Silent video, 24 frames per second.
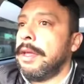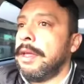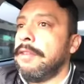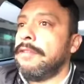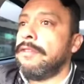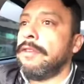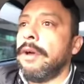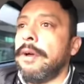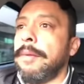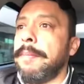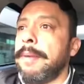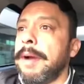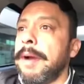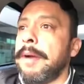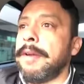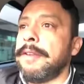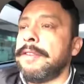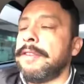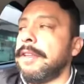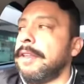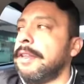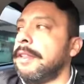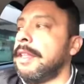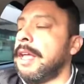So
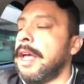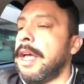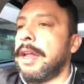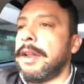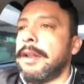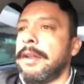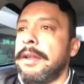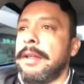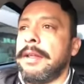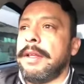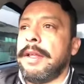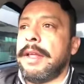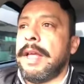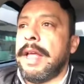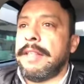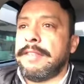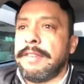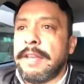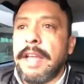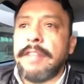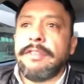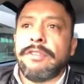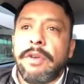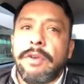embarrassing that,
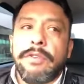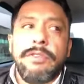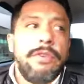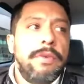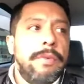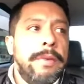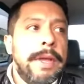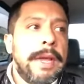as I told you,